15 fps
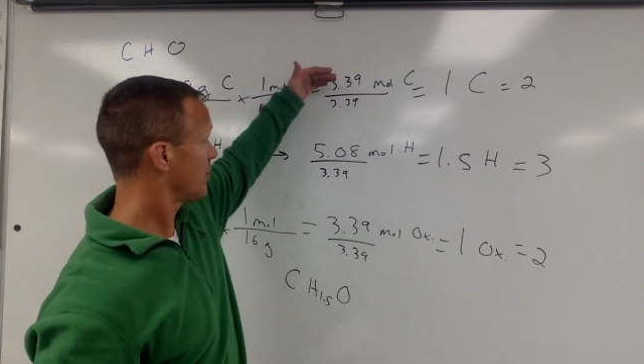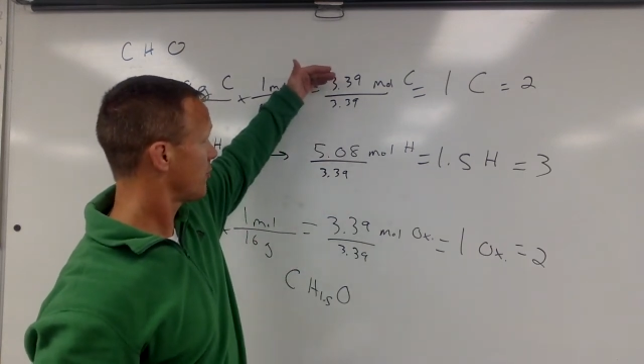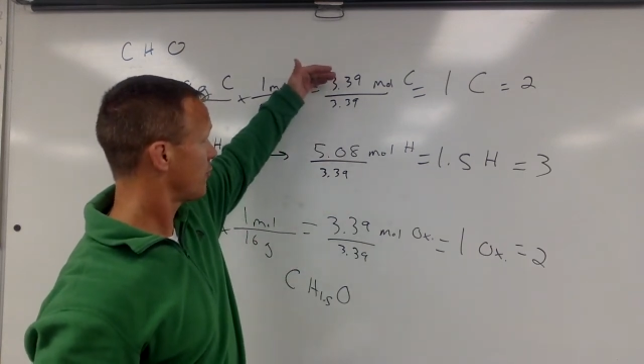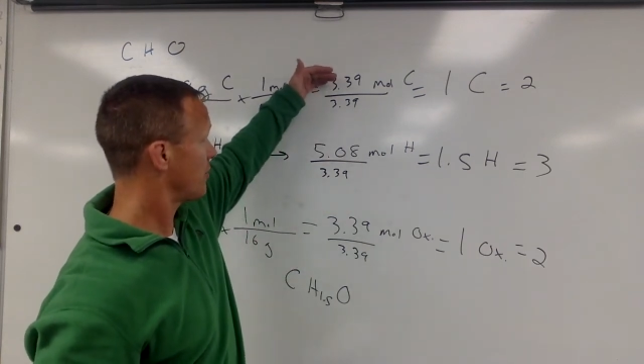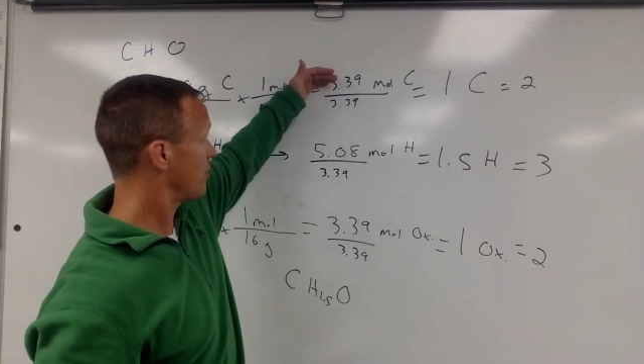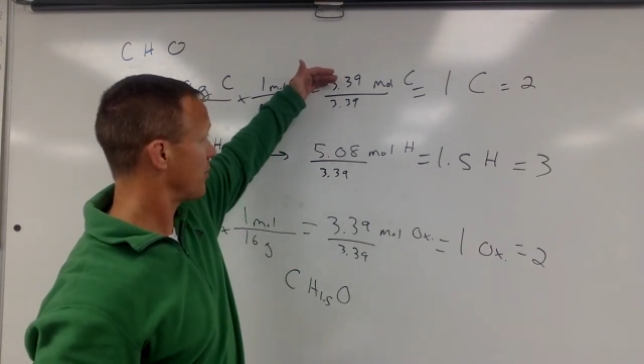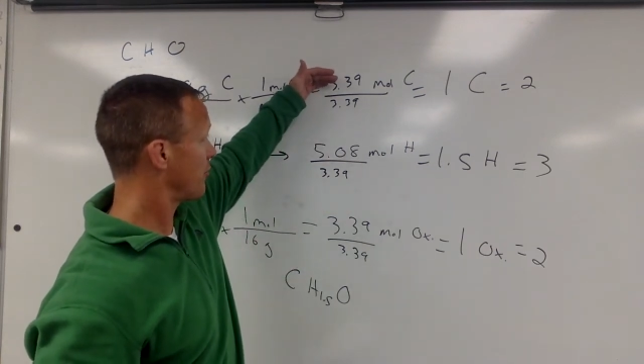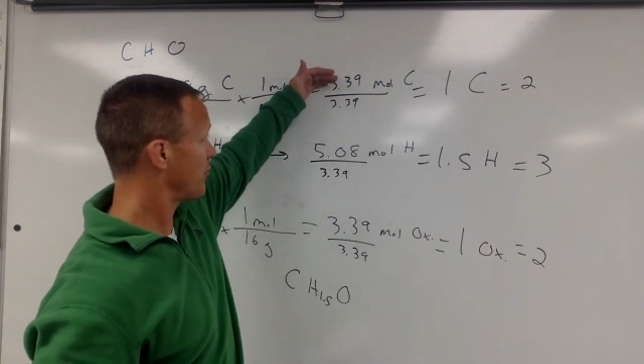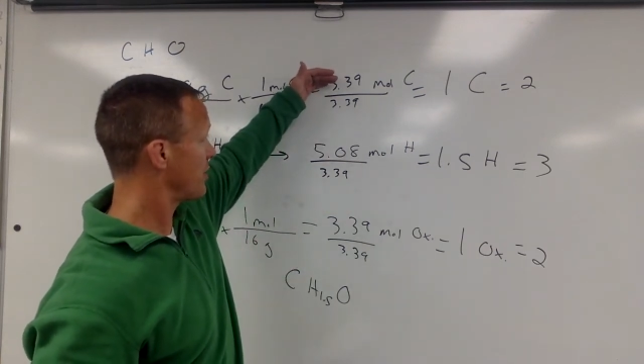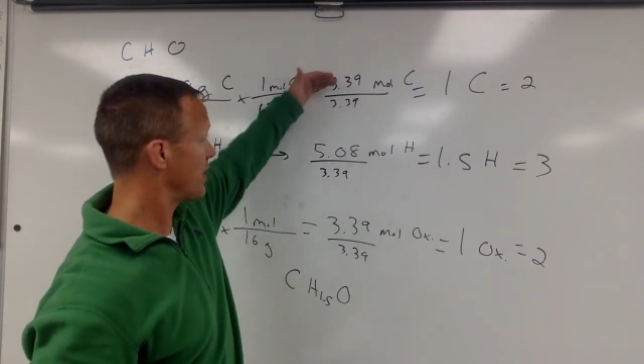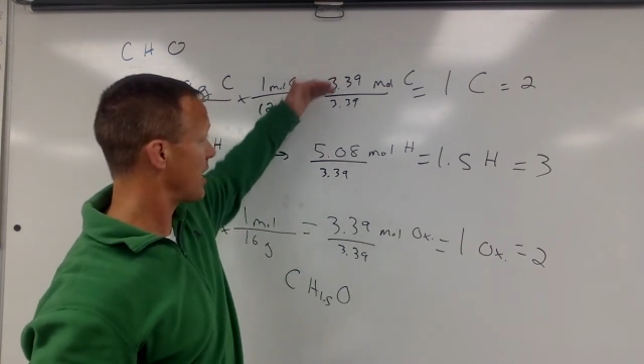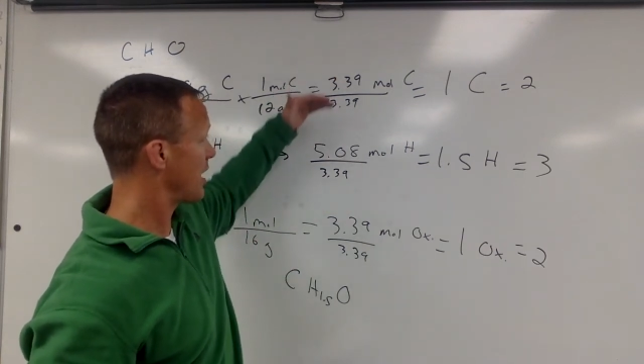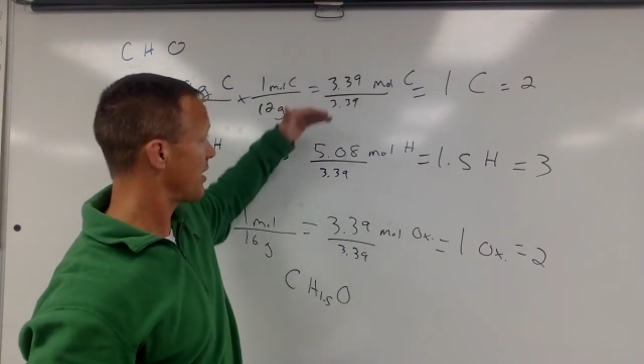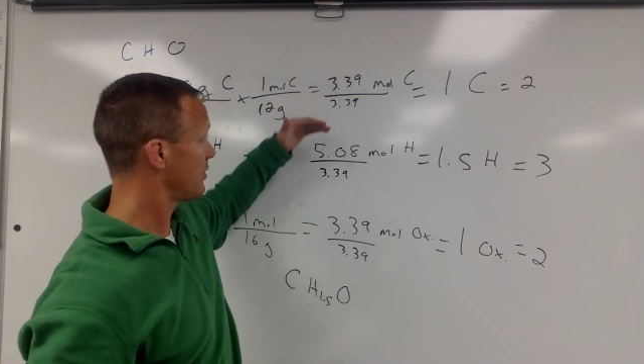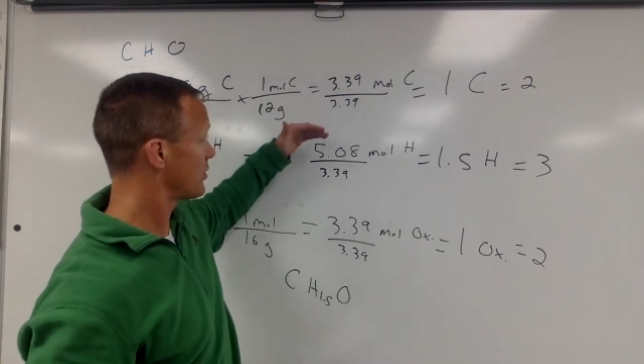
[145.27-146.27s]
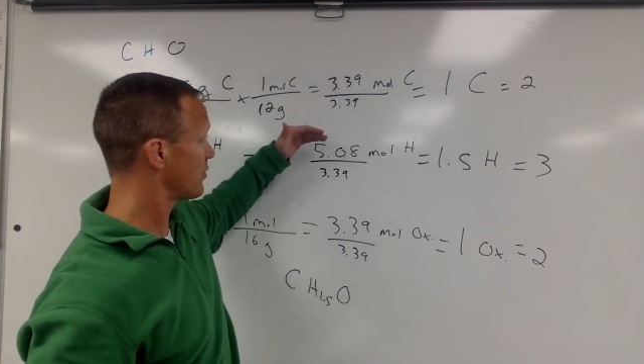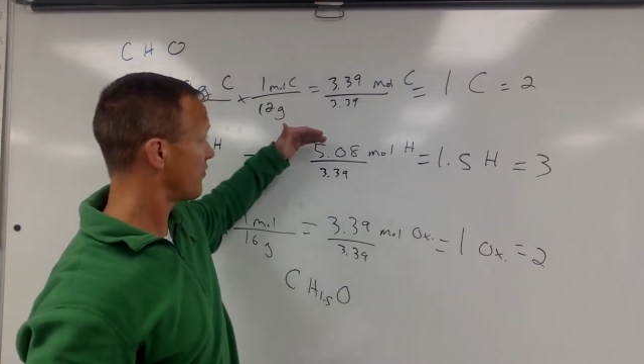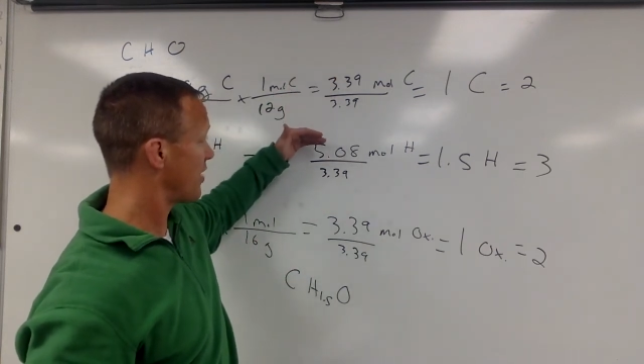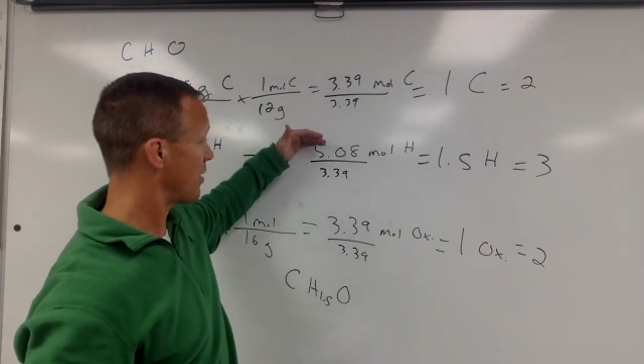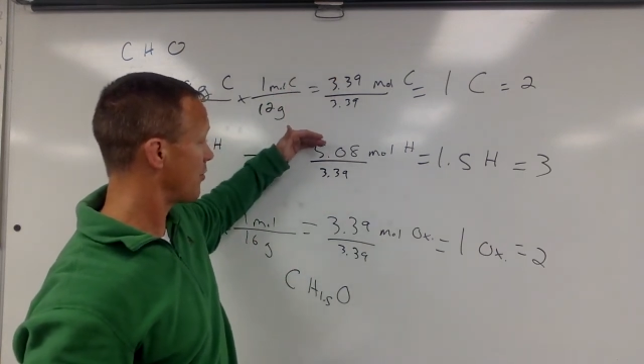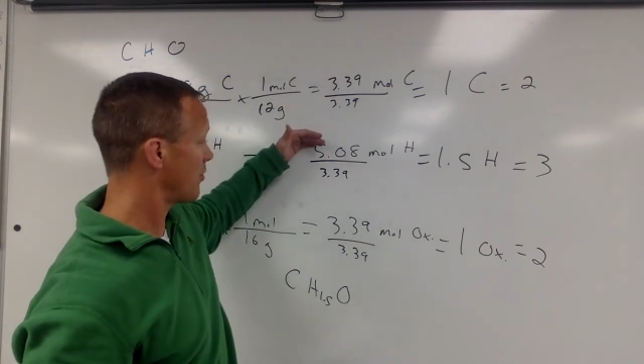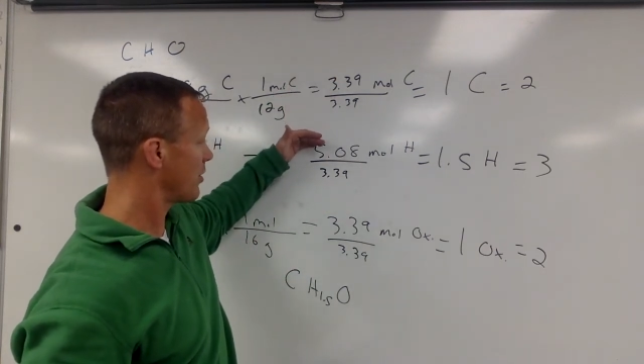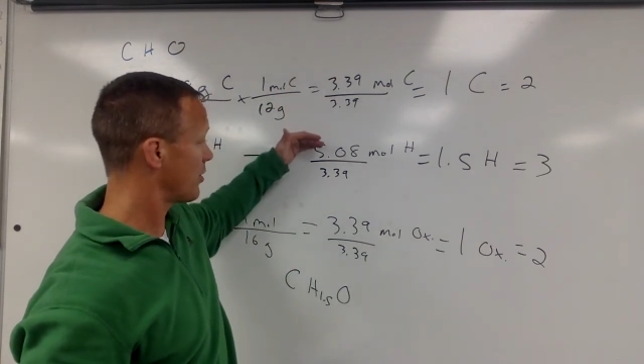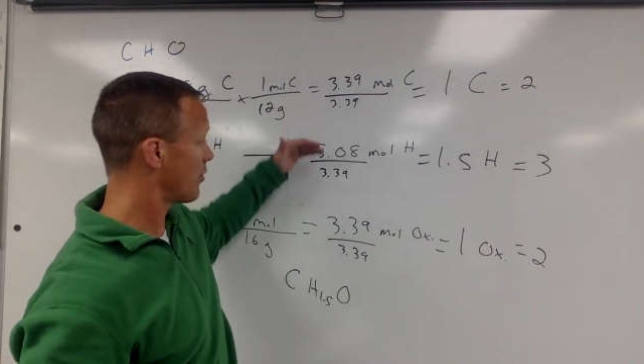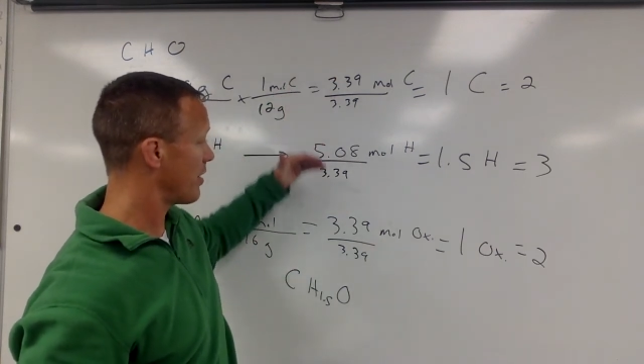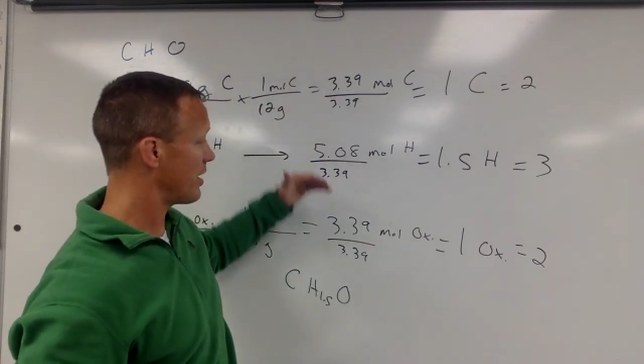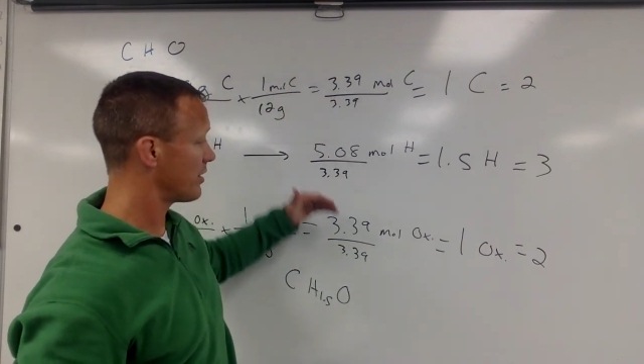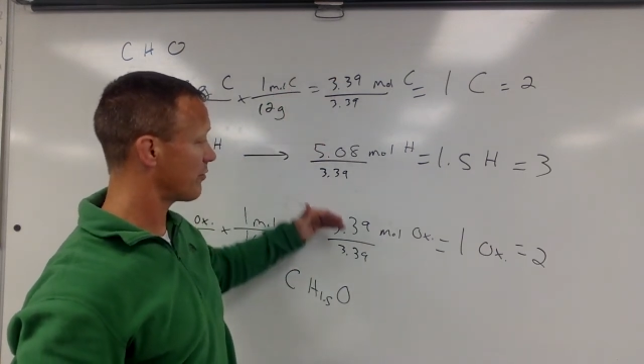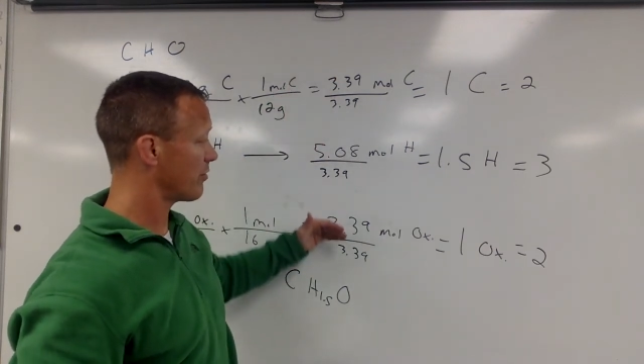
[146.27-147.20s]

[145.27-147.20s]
3.39 to 5.08,